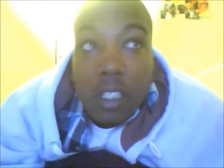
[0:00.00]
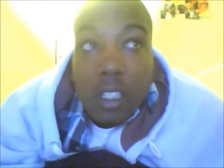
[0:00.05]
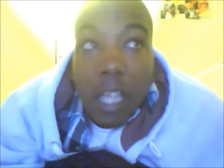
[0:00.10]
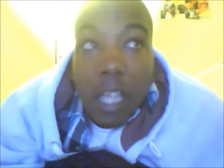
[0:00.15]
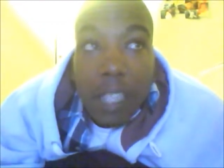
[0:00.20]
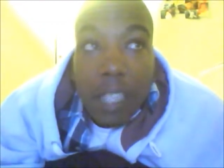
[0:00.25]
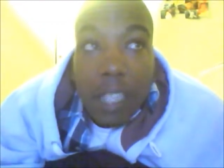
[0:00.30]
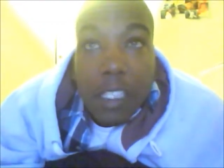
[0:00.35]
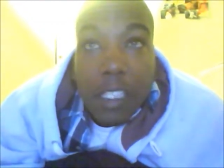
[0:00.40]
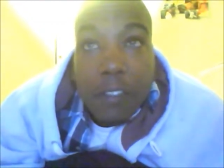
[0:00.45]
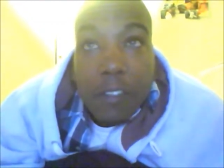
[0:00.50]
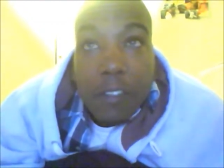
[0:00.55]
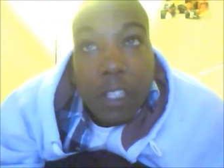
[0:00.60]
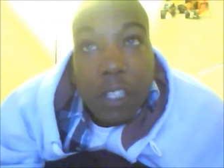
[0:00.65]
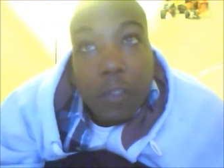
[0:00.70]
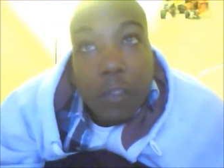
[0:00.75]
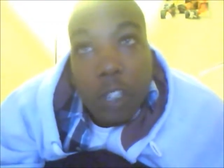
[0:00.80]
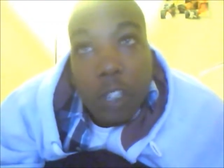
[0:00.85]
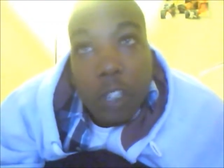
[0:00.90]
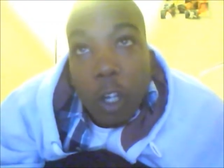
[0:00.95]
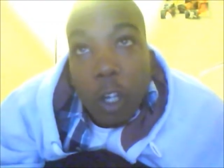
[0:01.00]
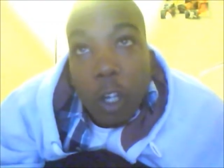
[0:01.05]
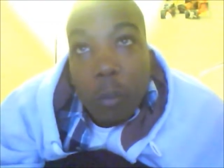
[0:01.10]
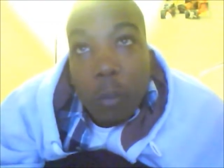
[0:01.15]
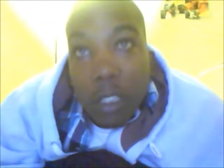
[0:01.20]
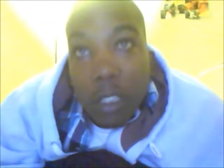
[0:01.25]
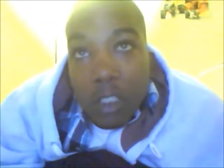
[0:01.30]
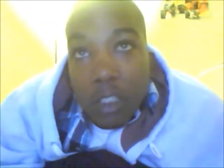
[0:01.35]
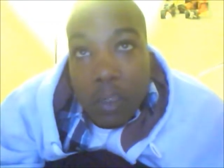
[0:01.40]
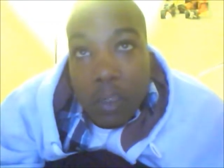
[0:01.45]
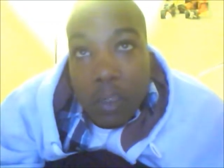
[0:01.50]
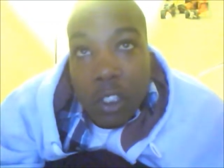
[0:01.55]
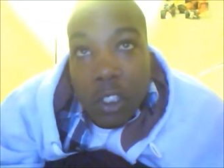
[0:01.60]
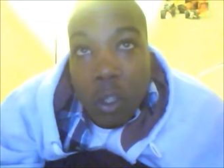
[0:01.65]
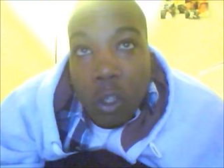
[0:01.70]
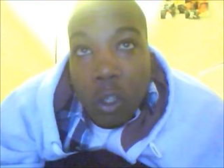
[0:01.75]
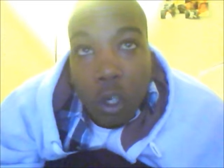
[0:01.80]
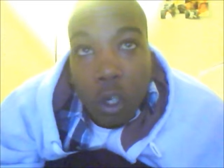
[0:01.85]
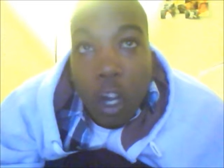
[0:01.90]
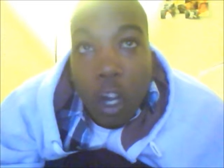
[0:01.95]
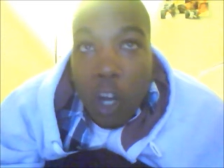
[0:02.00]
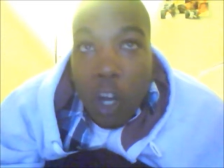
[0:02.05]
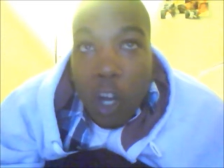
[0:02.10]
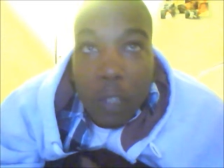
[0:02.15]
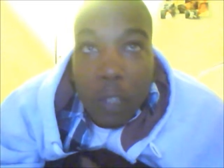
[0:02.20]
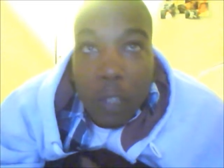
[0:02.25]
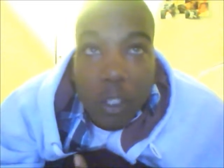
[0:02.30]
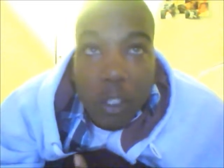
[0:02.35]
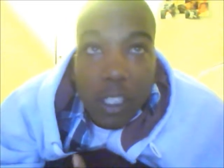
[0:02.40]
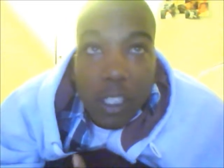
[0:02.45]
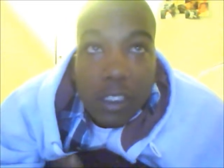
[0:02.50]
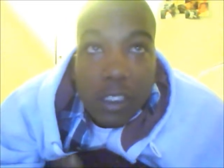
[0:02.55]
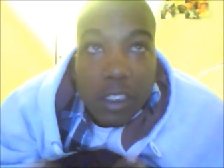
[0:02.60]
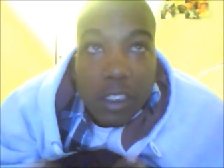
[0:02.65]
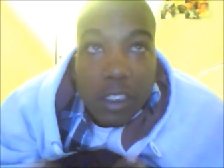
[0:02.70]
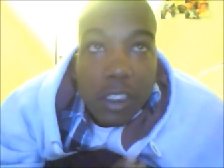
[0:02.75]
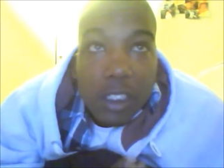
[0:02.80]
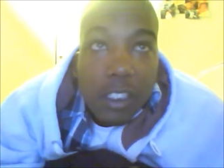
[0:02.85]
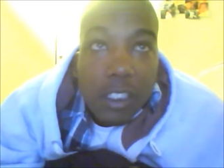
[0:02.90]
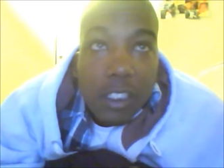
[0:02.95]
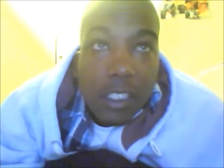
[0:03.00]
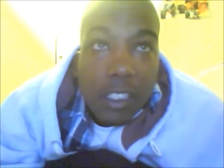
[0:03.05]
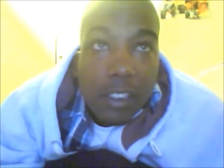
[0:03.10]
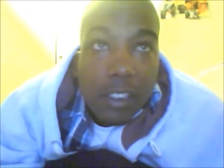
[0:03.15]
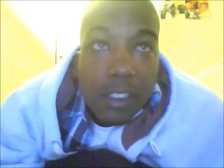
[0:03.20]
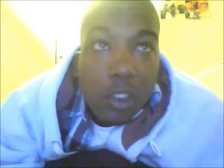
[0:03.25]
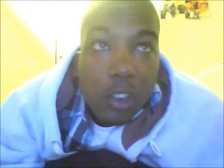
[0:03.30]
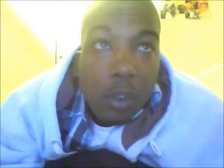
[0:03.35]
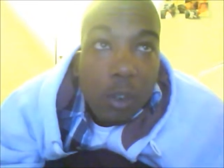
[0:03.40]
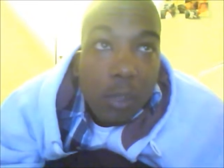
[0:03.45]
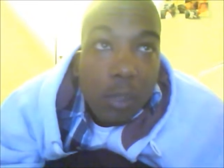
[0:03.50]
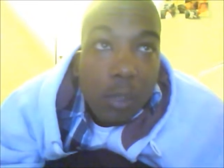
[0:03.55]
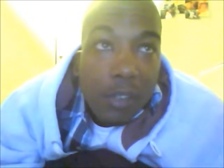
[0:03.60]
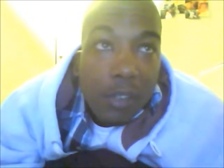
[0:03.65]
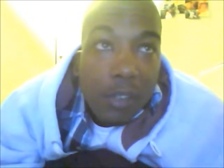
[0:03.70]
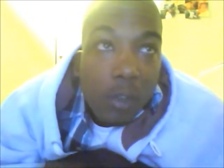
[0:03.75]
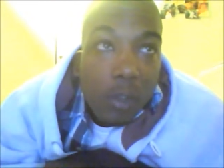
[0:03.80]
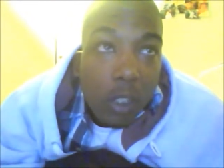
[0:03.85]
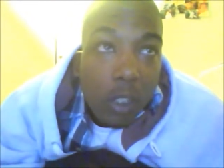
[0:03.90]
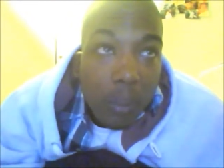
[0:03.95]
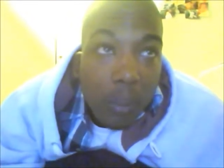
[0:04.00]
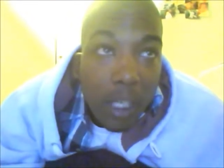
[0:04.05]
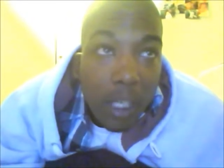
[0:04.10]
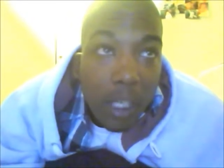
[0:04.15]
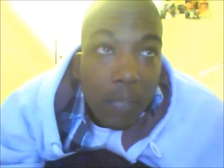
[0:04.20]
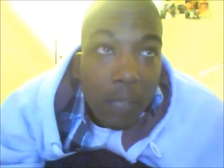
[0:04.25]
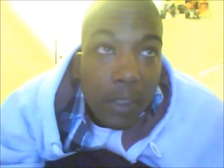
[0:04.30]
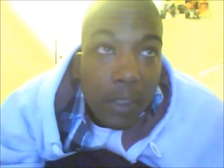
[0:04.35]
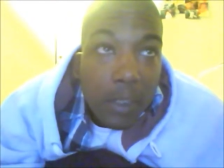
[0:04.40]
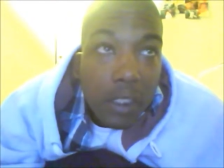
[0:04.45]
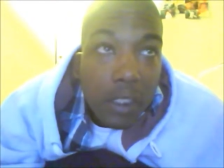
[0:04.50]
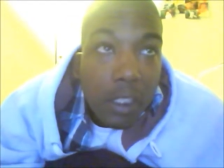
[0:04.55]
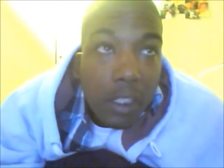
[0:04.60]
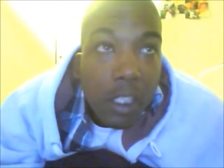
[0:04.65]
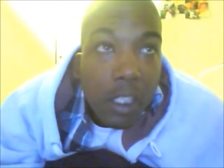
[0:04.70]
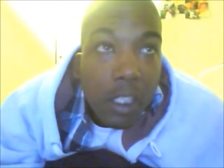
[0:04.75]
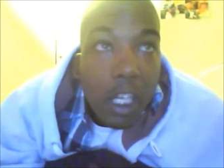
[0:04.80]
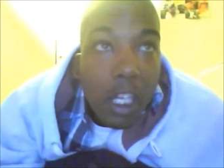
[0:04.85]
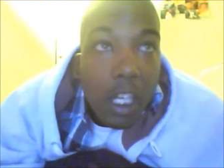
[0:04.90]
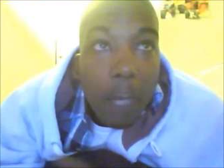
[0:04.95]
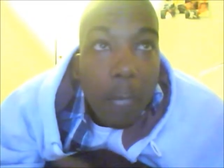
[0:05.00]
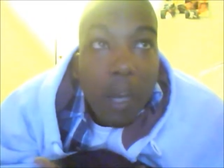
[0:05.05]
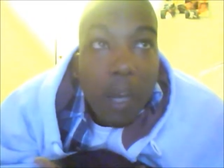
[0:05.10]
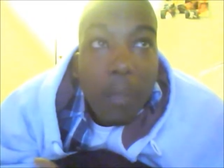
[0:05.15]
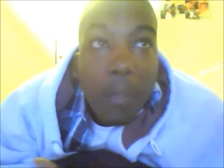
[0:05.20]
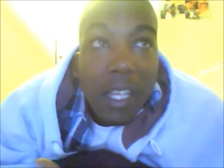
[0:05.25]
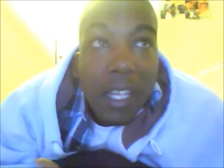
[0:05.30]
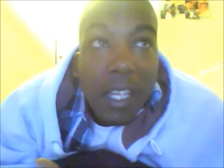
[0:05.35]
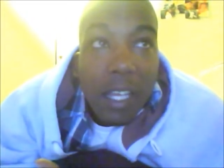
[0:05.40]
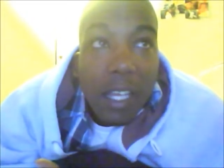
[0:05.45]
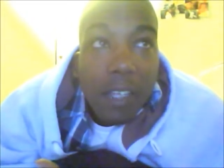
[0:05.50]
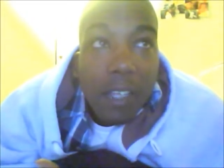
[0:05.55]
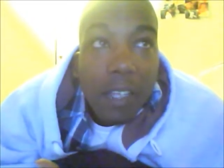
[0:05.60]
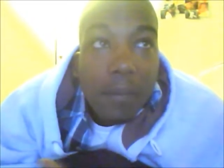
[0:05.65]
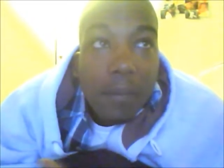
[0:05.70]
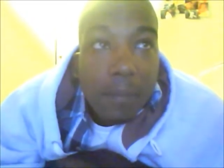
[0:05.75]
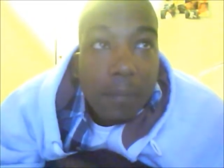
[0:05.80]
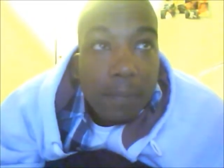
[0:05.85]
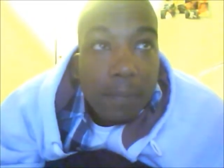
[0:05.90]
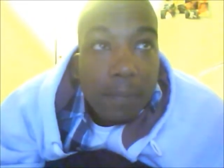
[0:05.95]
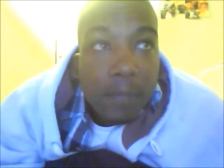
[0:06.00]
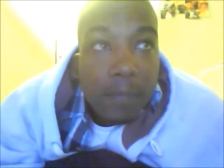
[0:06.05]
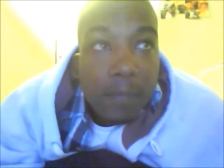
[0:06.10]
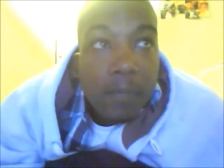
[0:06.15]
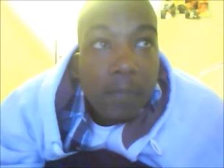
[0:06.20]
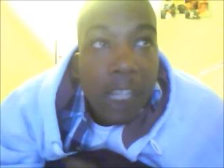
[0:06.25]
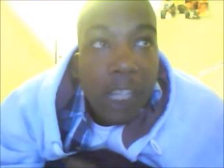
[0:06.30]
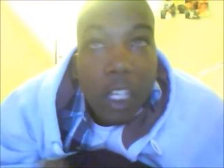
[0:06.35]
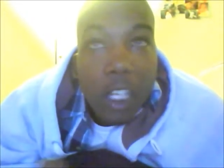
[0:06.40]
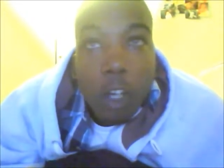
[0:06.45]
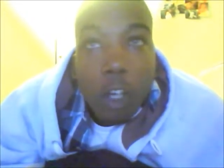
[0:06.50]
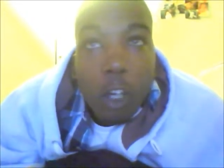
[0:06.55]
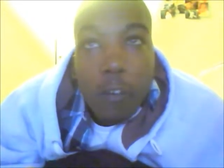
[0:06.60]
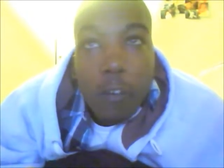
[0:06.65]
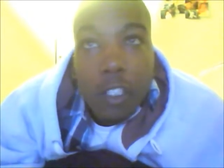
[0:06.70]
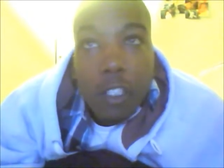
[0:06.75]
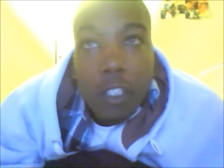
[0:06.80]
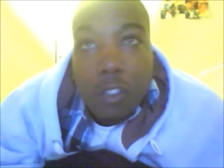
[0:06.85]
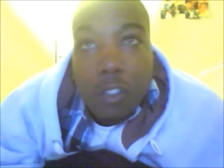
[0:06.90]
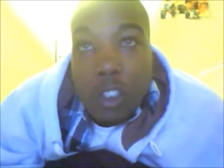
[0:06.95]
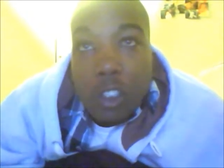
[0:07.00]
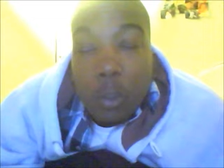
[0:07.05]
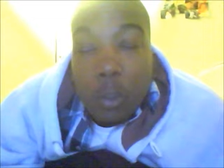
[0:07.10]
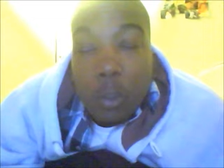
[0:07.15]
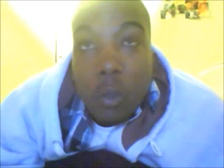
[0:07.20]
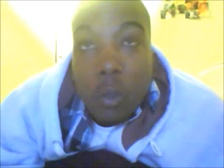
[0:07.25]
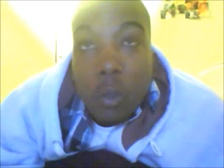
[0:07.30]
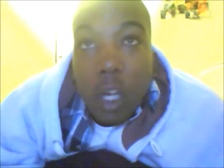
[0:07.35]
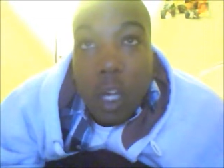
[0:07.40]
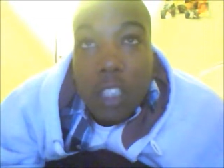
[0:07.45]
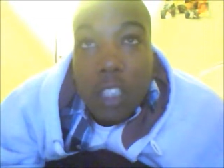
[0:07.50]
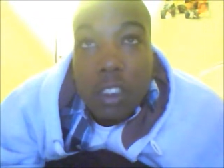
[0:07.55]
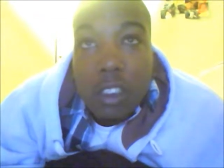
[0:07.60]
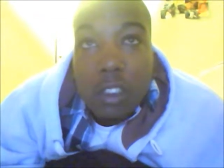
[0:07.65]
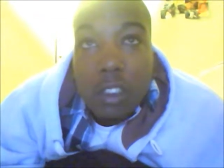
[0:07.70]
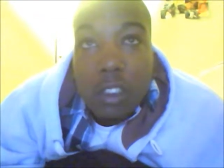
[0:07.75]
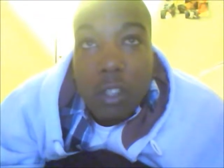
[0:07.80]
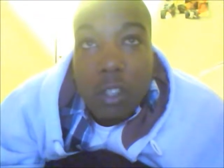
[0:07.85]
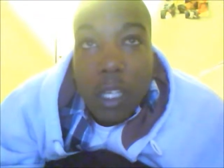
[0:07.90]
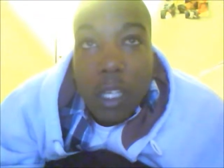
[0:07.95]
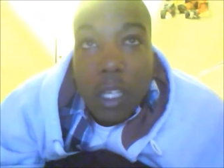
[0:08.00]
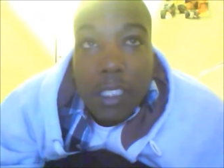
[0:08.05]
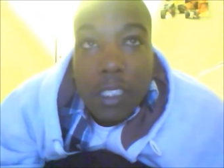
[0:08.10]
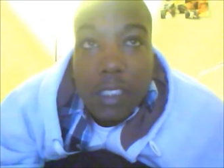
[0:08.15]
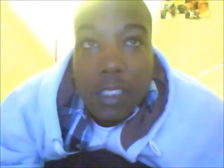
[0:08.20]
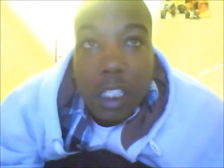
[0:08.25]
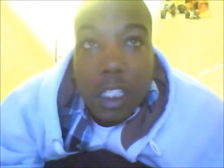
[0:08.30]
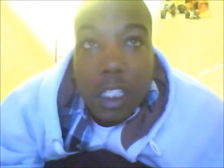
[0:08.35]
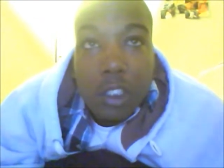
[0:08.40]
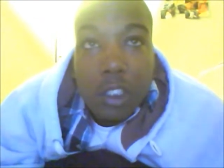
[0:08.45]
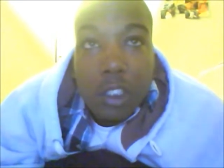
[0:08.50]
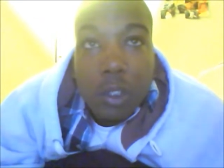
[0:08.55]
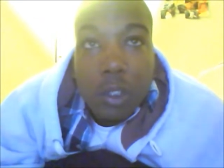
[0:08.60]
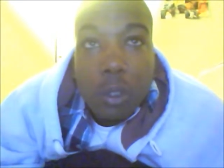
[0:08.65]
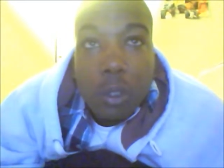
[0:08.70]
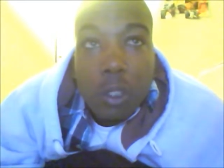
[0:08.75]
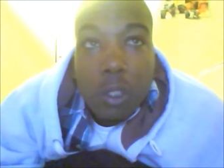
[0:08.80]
And even if you don't believe me or call me crazy, just listen to a brief story about me, about my life, and hopefully you'll still be watching so I can tell you